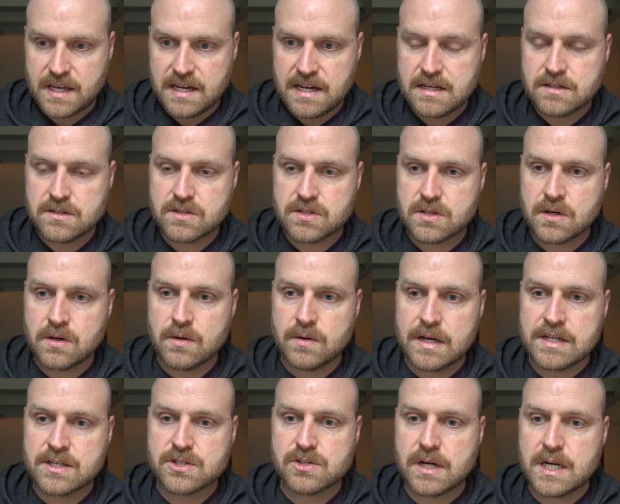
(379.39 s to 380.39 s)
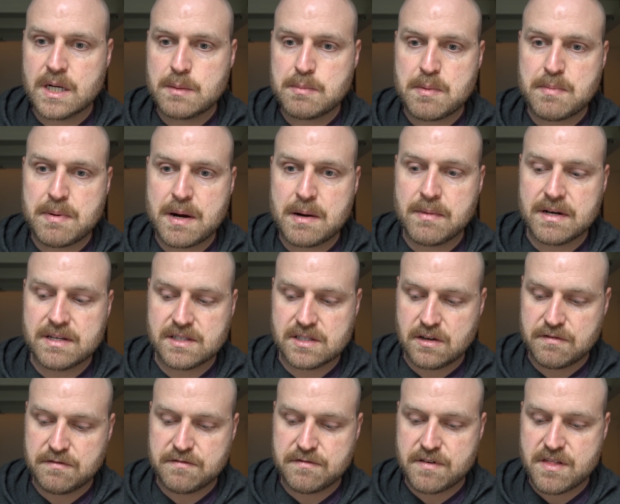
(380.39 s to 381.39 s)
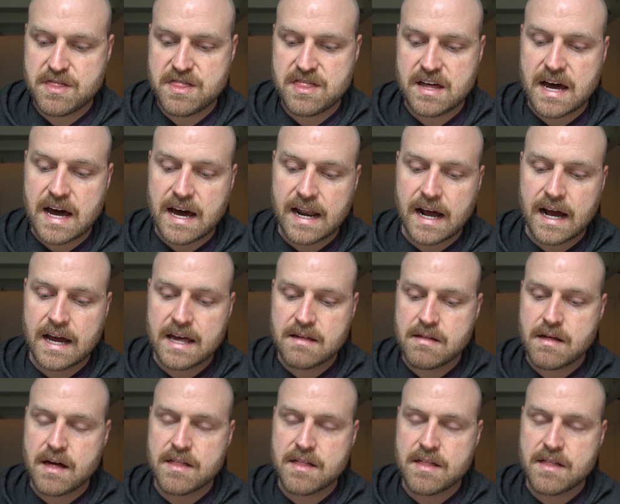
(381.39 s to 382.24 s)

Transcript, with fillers: And so, in trying to prepare myself for that, I,